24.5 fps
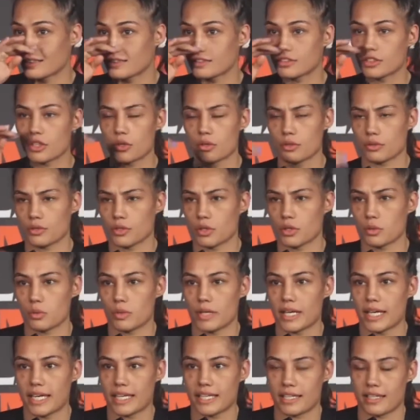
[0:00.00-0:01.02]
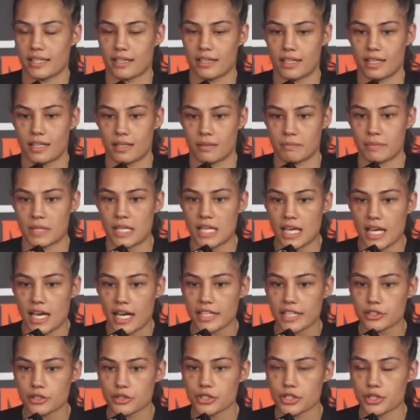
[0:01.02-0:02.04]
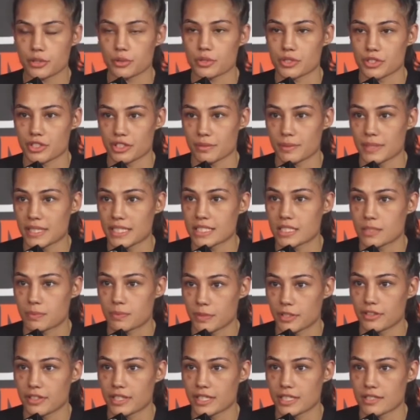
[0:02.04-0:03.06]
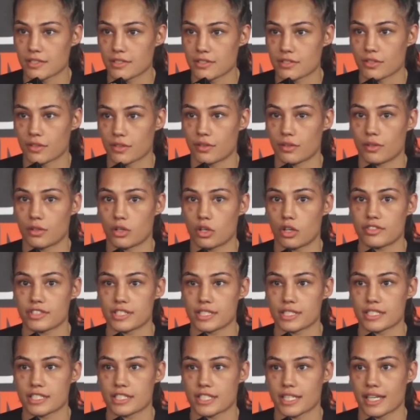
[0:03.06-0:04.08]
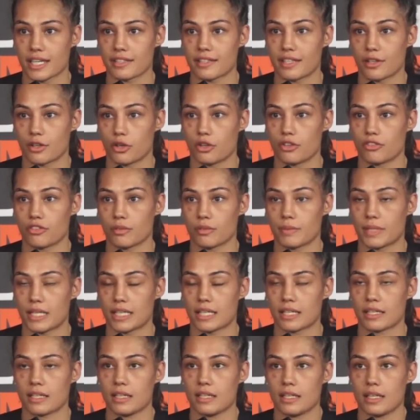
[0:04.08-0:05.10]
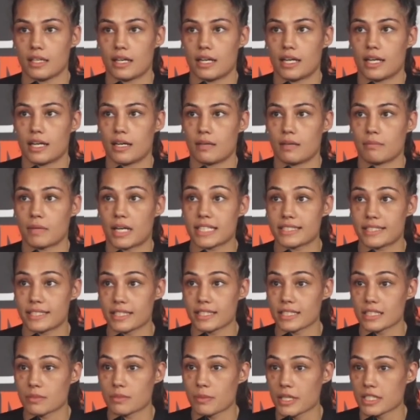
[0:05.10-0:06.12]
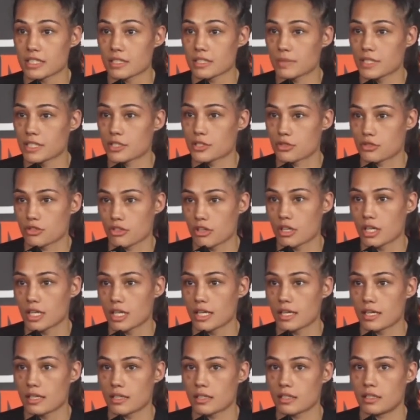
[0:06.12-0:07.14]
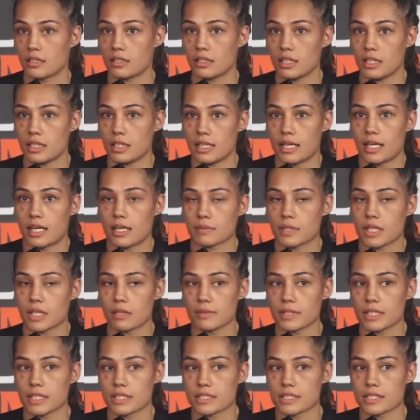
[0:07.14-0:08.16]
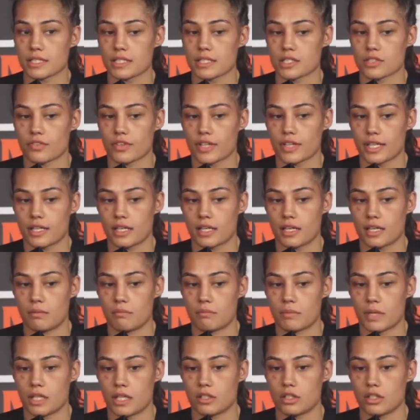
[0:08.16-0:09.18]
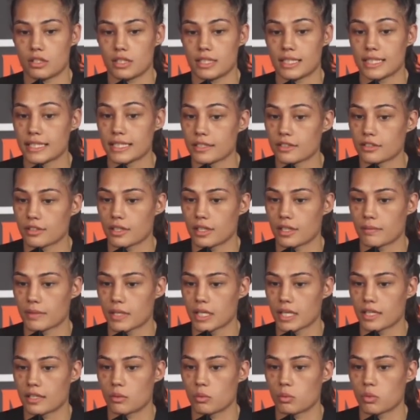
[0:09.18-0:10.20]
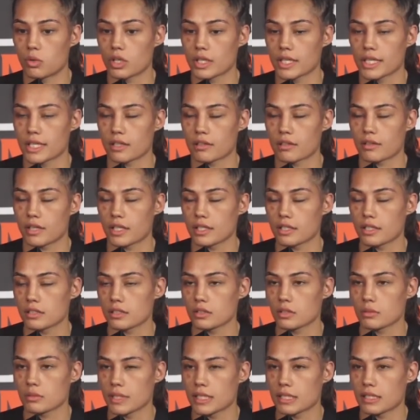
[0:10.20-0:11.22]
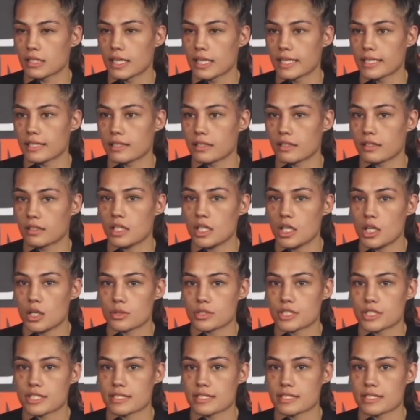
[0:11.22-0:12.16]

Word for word: No way. I knew she was going to be experienced, so obviously she had that over me. I did expect to be stronger. Coming into this fight, I'm a lot leaner, and I'm kind of walking around a little bit lighter, which is